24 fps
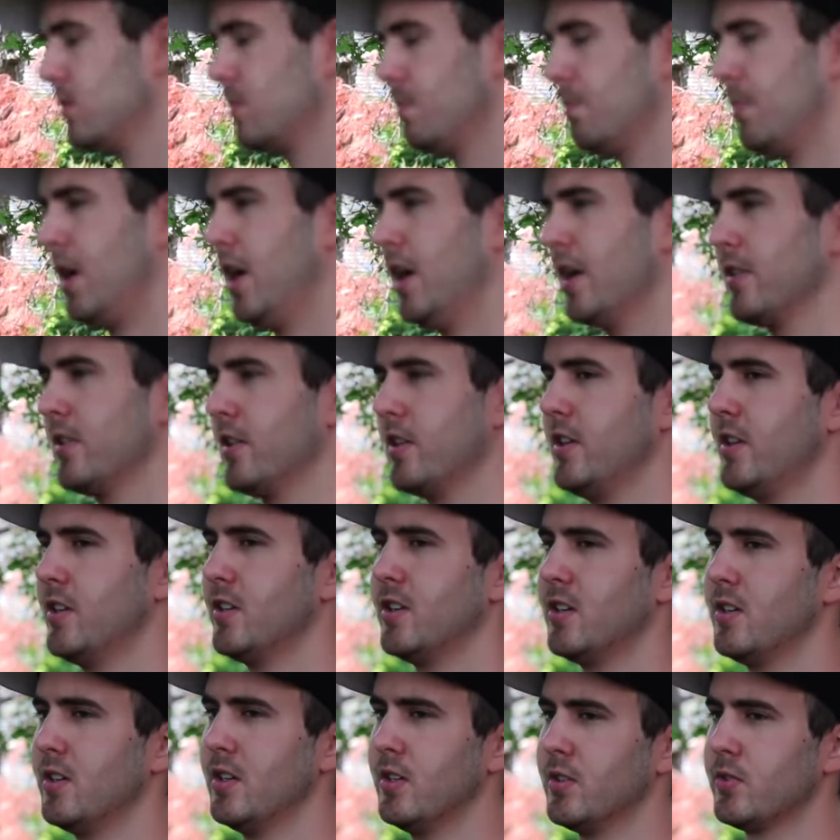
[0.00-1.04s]
Buying the
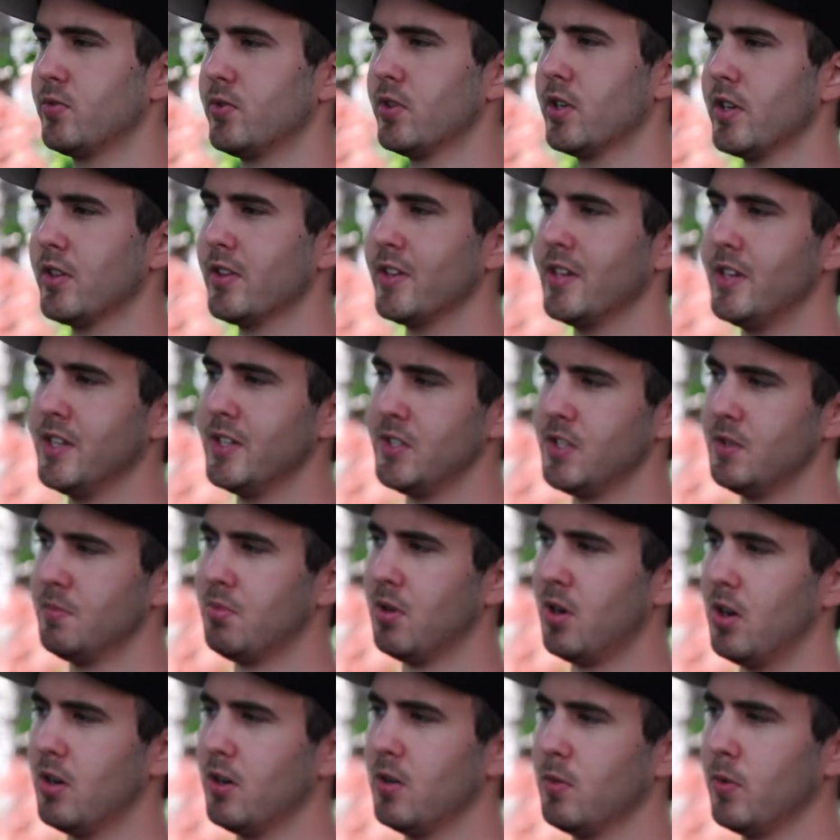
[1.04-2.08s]
gear is really the easy
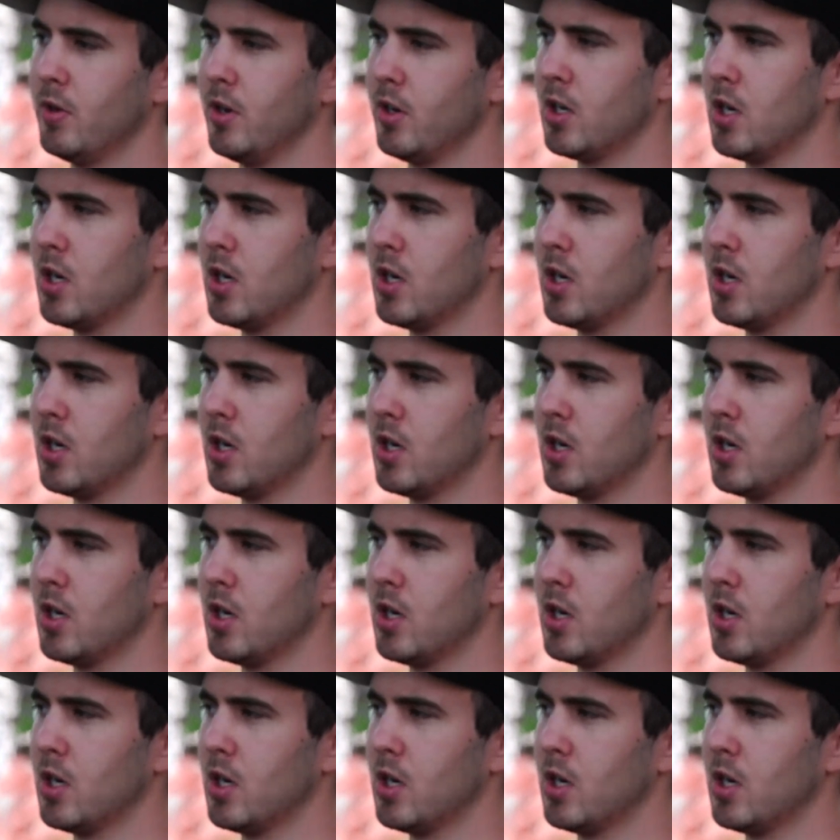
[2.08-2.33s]
part when it